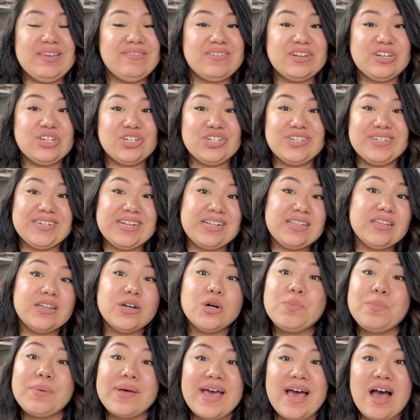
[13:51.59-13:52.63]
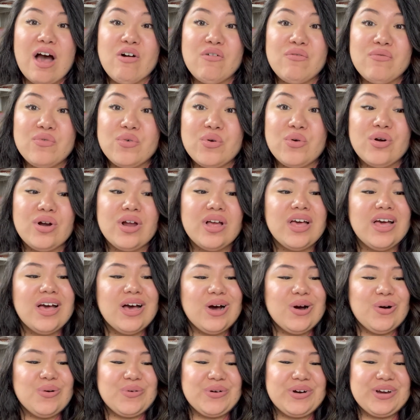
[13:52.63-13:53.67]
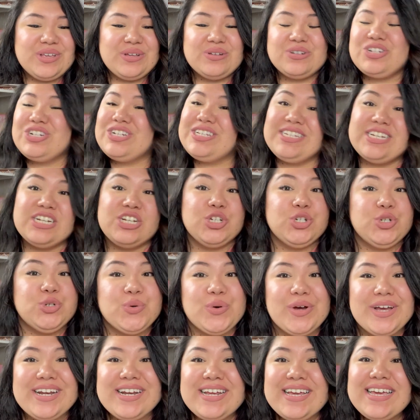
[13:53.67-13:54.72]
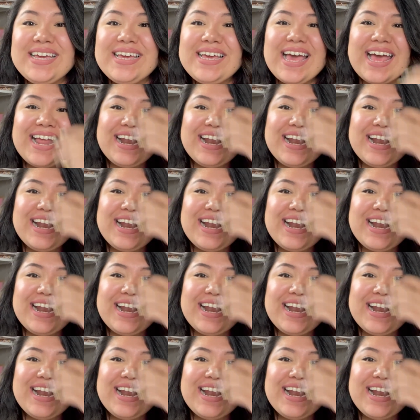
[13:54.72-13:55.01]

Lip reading: even just a little bit helpful, or you just enjoyed it.